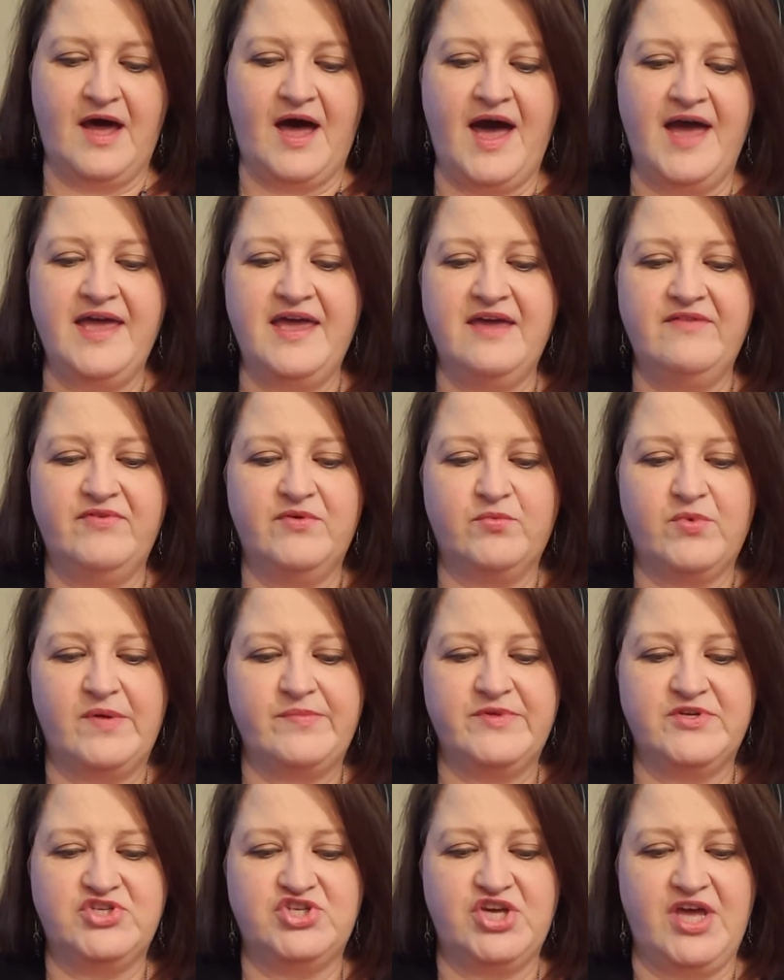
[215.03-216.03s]
I even
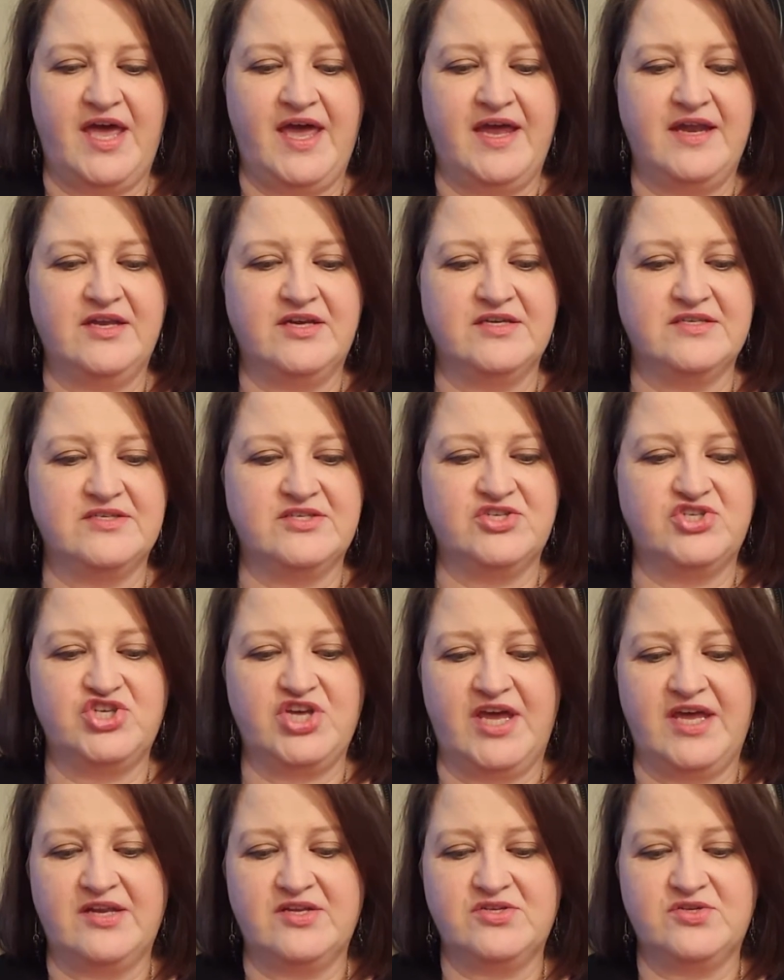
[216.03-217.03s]
rub the chain because the
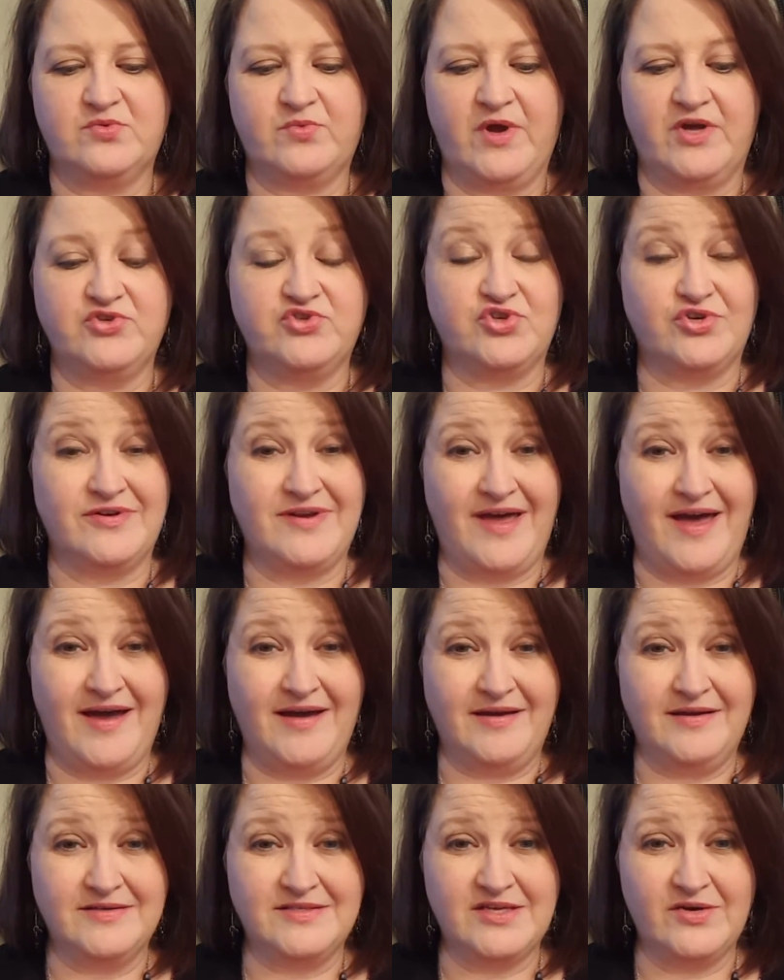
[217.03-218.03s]
chain is around your
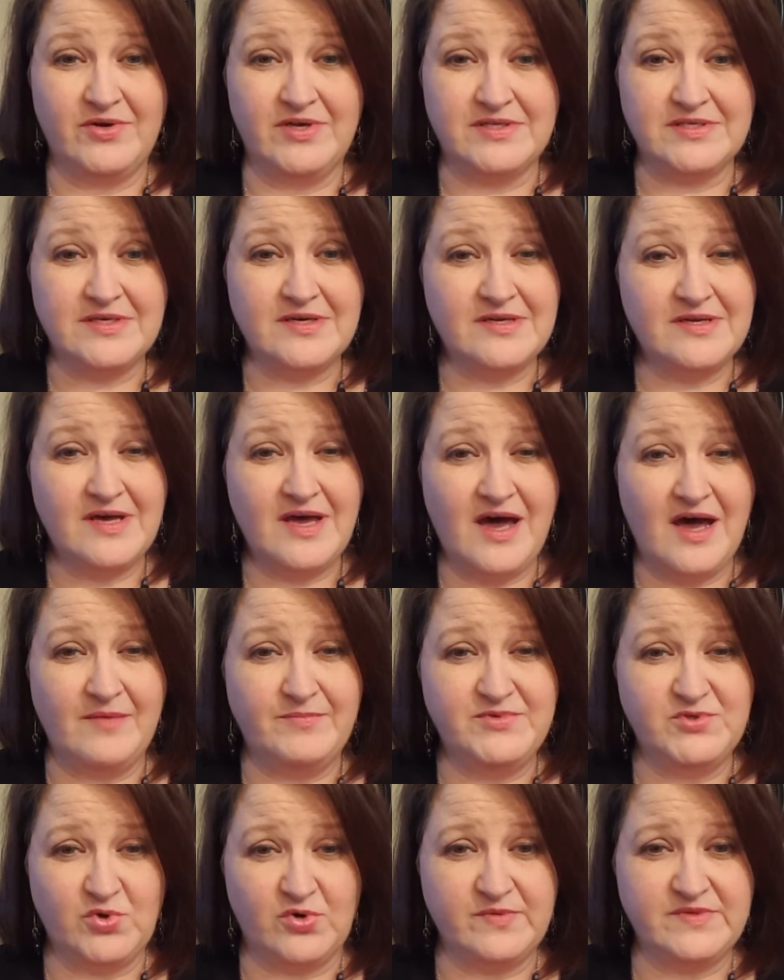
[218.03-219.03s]
neck, so it's going to
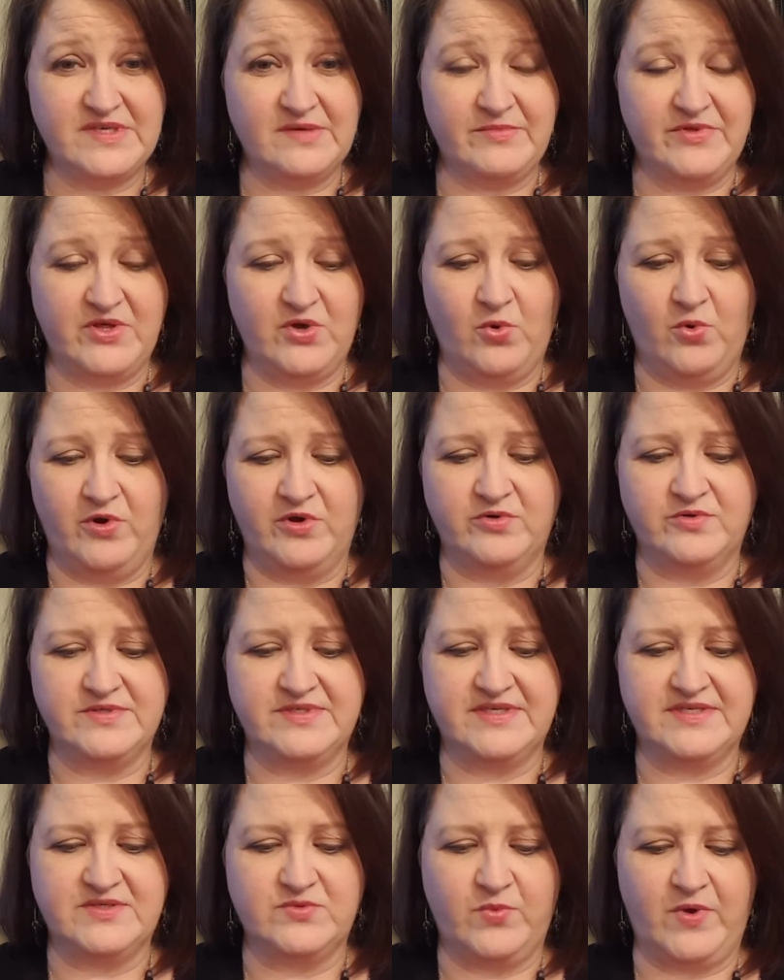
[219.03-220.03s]
absorb some of the
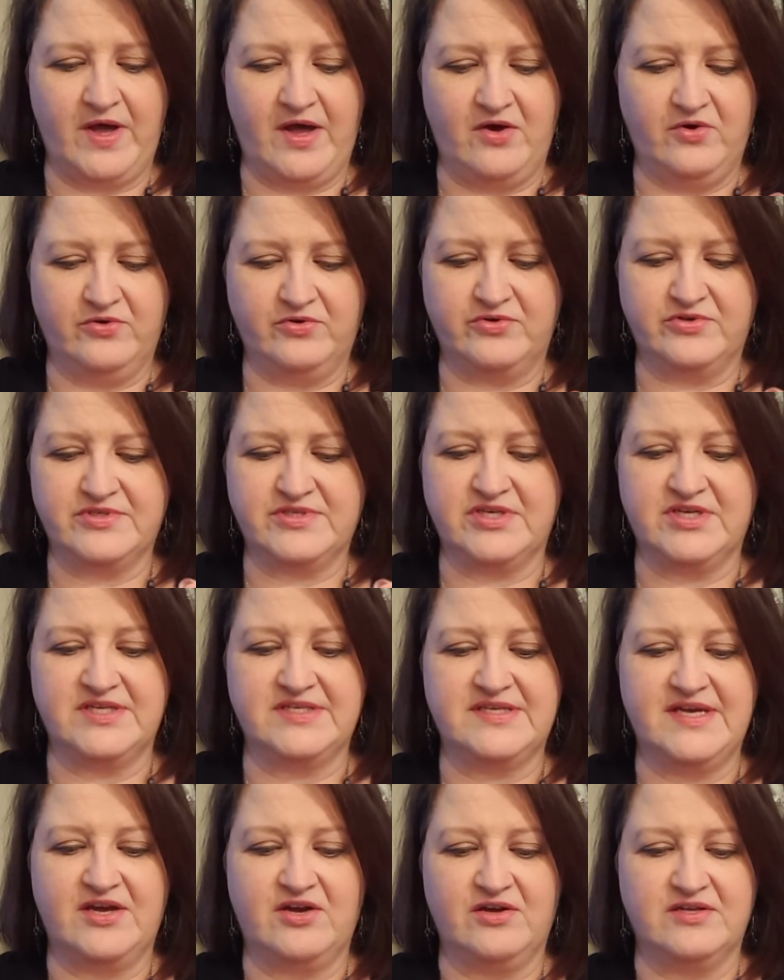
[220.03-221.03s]
oils as well, or it's going
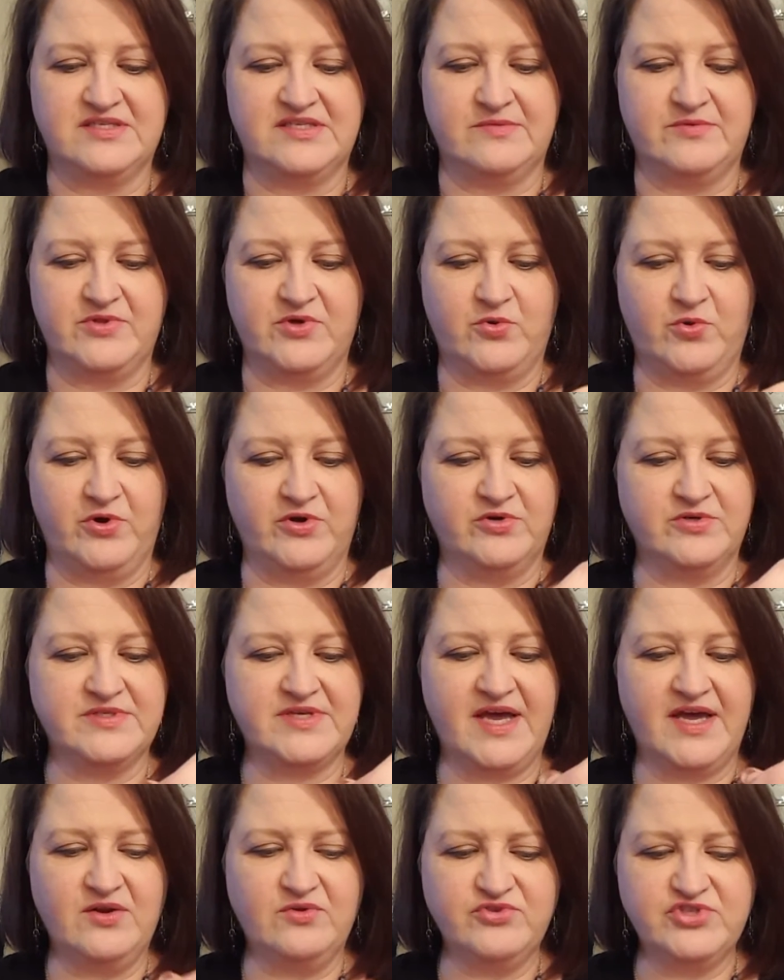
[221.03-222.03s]
to take on some of the oils.
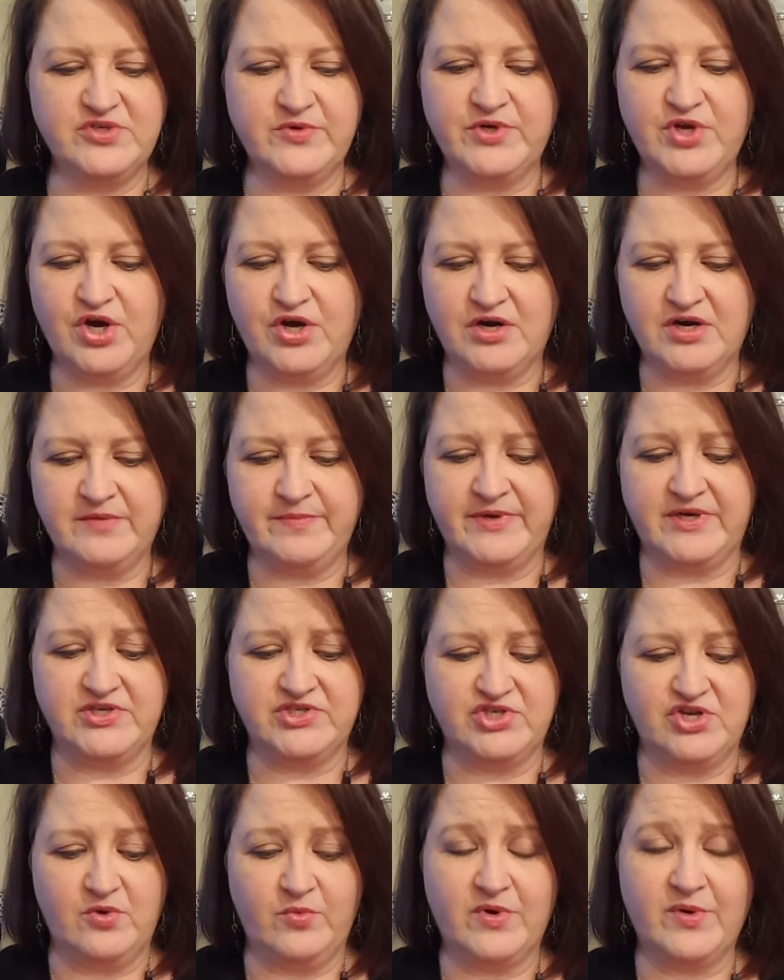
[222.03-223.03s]
I don't do it hard because
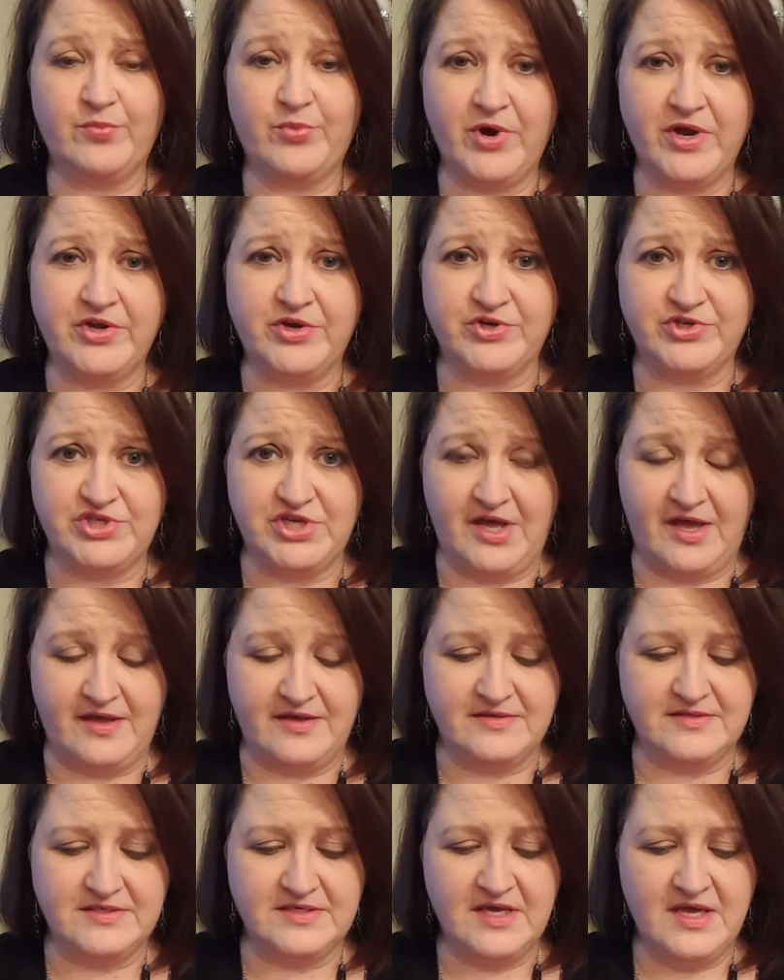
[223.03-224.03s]
you don't want to break your
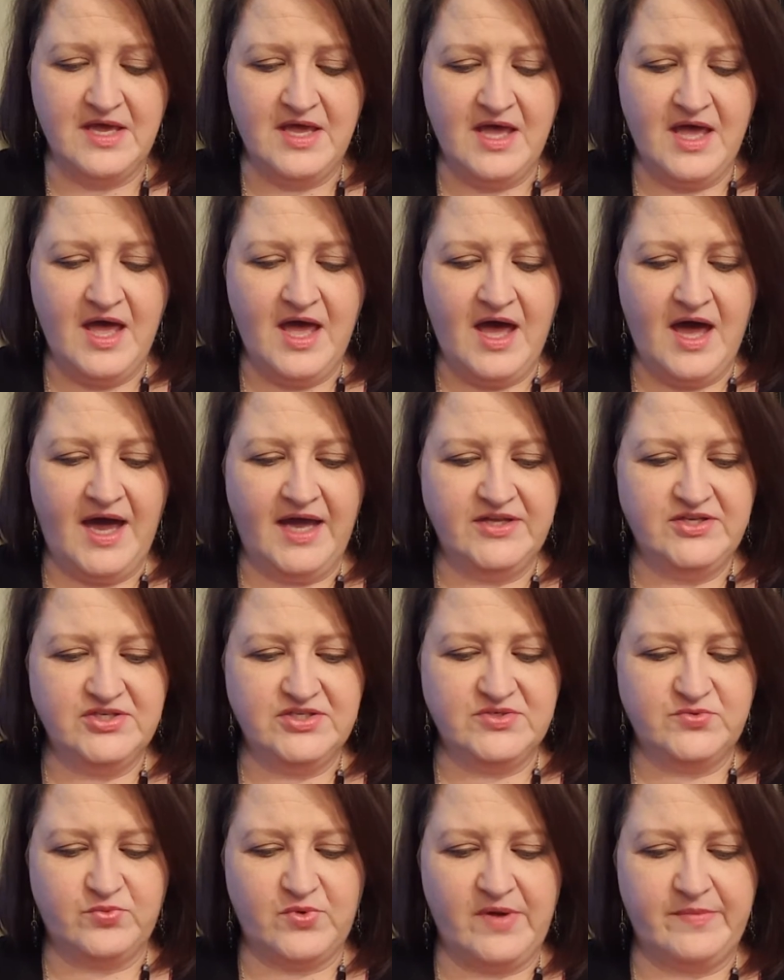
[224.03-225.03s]
chains. I
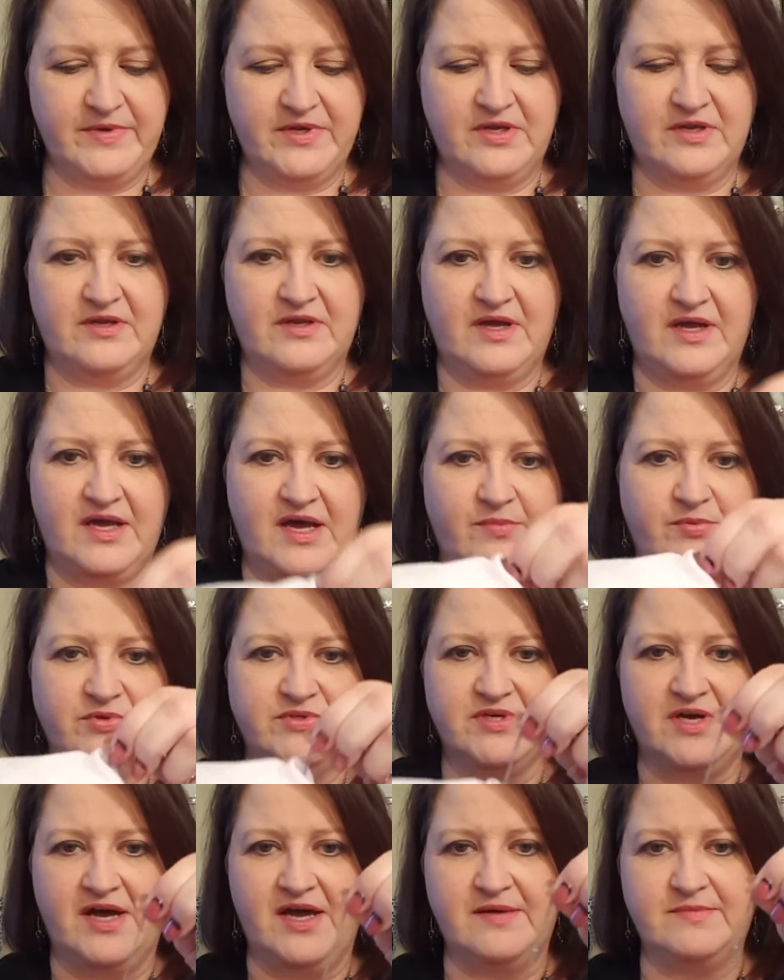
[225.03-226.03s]
just rub it a couple
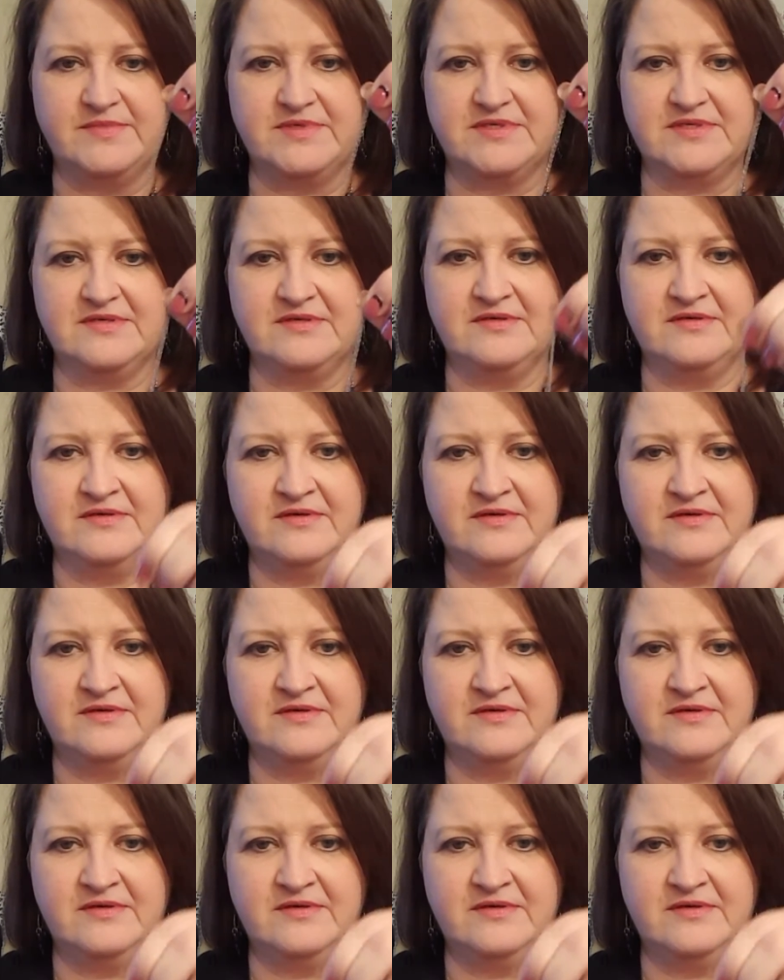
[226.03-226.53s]
times